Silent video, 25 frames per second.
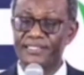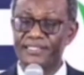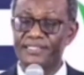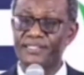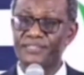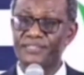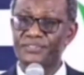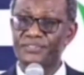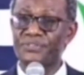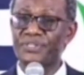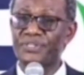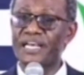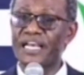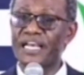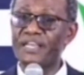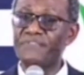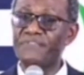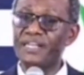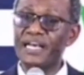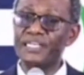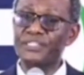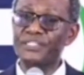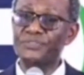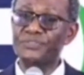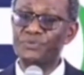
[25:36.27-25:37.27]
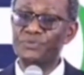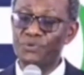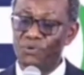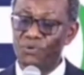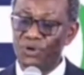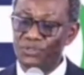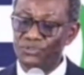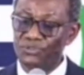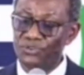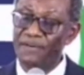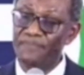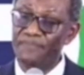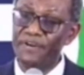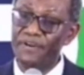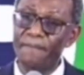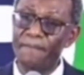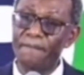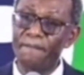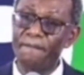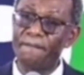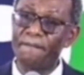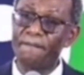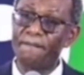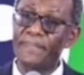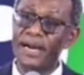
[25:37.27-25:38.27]
So that even as we want to have a
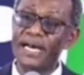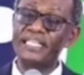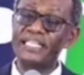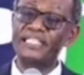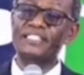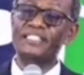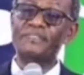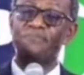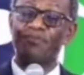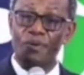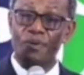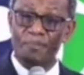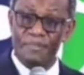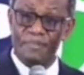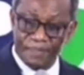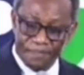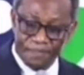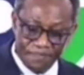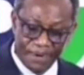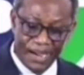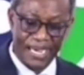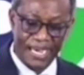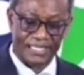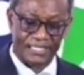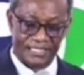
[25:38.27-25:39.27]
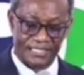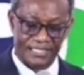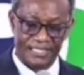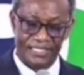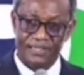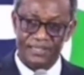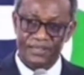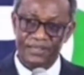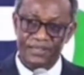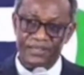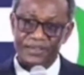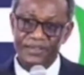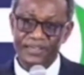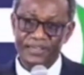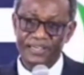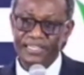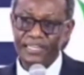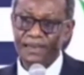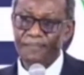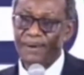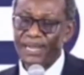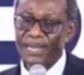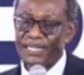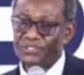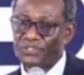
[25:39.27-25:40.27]
maximum impact,
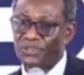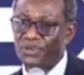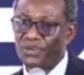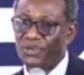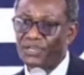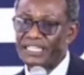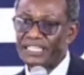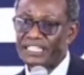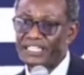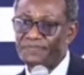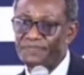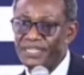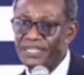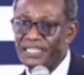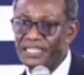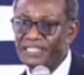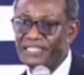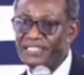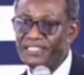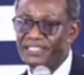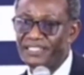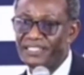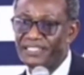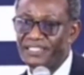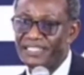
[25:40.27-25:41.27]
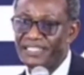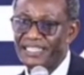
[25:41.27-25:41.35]
the baton is being